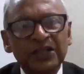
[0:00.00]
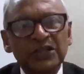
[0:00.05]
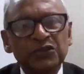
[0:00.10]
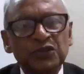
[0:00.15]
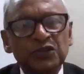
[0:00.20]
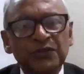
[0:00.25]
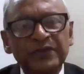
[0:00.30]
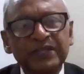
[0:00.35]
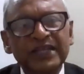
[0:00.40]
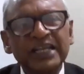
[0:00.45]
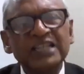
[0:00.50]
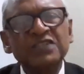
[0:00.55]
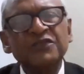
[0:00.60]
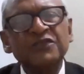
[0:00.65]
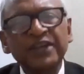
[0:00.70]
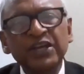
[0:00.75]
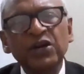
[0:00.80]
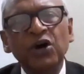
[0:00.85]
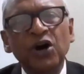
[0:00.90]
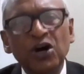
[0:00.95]
So if it gets
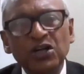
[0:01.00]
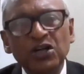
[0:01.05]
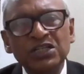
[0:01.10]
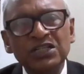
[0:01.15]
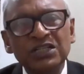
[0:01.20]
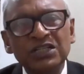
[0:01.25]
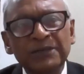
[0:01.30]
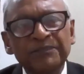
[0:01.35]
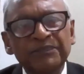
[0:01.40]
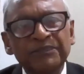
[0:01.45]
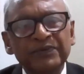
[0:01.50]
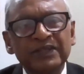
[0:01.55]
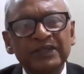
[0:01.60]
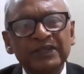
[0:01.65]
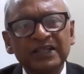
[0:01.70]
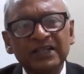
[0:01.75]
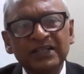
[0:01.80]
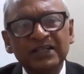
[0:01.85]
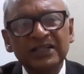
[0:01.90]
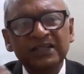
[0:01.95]
very hot,
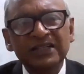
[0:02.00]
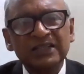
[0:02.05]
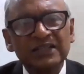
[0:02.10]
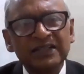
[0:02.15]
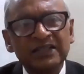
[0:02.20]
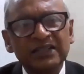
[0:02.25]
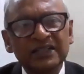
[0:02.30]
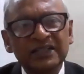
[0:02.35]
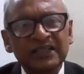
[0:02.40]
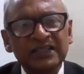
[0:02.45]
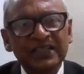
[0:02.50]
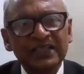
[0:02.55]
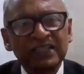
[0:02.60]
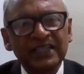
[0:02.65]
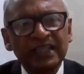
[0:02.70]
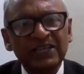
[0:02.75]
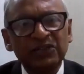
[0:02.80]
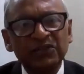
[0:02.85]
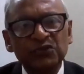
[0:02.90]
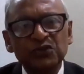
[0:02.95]

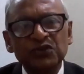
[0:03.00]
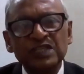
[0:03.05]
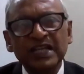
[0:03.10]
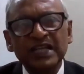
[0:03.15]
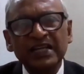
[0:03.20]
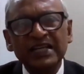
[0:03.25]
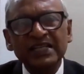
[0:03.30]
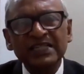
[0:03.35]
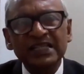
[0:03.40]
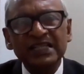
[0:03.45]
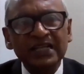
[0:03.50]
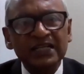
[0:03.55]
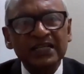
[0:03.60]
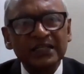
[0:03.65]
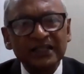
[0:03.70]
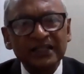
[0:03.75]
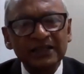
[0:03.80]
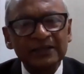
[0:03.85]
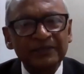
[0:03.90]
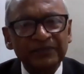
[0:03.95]
they used to send a
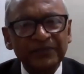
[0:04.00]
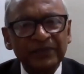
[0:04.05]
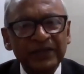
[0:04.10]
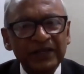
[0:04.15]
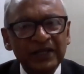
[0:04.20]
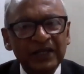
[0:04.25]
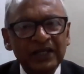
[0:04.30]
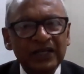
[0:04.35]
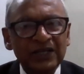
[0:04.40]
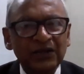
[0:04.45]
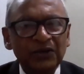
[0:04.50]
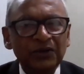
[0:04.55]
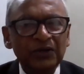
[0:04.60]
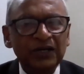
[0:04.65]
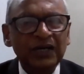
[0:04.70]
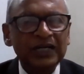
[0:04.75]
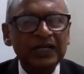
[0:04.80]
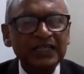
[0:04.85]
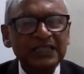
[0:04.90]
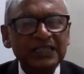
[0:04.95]
signal. Now,
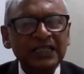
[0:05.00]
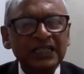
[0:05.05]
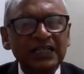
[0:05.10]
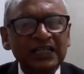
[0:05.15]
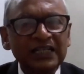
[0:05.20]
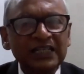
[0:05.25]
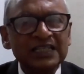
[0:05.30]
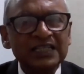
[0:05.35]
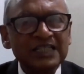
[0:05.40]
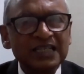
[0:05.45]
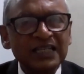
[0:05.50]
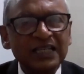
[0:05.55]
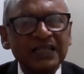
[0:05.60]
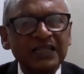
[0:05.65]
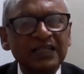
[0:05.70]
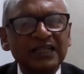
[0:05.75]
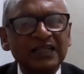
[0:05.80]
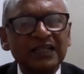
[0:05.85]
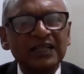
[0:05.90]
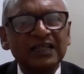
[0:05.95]
occasionally the
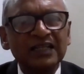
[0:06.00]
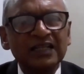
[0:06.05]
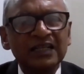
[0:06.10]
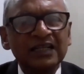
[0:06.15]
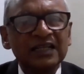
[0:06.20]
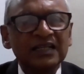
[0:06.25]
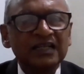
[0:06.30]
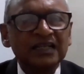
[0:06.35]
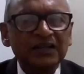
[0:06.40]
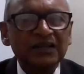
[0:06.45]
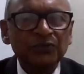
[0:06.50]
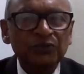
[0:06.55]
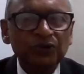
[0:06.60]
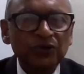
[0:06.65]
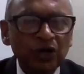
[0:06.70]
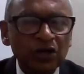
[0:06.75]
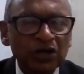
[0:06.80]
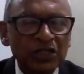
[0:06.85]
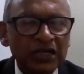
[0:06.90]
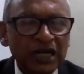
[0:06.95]
signal would
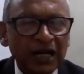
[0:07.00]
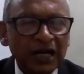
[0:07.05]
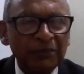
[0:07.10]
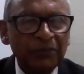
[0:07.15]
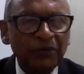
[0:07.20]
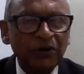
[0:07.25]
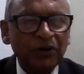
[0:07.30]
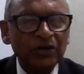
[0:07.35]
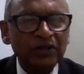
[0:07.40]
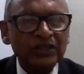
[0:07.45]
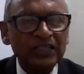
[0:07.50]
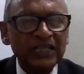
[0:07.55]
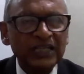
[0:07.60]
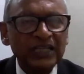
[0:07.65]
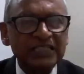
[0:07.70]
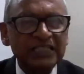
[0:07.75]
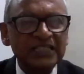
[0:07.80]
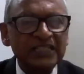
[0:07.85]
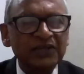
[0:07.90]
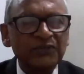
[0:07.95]
not come, or the
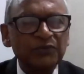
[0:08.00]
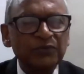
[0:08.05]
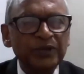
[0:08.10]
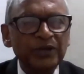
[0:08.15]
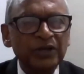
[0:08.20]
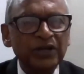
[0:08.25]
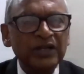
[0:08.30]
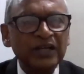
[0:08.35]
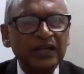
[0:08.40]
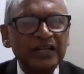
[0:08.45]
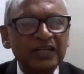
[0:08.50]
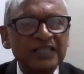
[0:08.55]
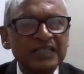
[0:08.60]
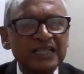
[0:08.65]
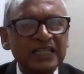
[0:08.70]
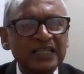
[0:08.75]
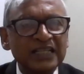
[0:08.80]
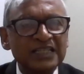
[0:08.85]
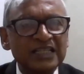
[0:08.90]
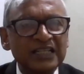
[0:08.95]
engineer may not
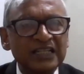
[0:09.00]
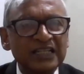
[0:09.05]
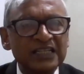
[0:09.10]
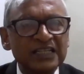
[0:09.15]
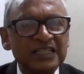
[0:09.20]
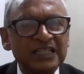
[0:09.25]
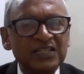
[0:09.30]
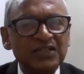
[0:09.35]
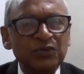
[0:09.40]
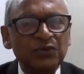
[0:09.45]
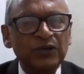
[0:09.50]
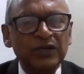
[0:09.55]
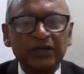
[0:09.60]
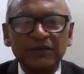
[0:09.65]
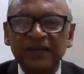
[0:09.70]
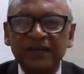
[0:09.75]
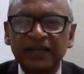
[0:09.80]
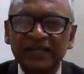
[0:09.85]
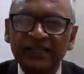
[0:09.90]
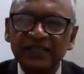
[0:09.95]
understand the seriousness or
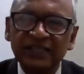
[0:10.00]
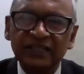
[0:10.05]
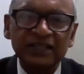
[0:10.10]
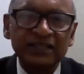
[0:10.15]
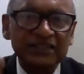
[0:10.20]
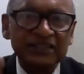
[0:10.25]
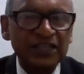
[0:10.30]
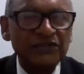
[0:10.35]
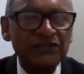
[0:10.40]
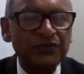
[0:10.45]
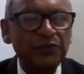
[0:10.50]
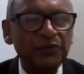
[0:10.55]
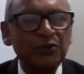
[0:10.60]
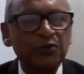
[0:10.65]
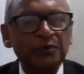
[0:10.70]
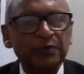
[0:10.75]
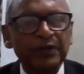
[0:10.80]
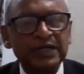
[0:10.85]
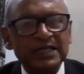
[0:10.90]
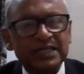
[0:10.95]
whatever, and the transformer
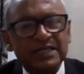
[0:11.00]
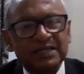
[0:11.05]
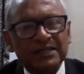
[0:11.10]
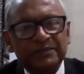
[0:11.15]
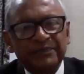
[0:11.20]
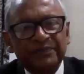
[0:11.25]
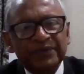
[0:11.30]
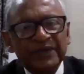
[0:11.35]
would burst.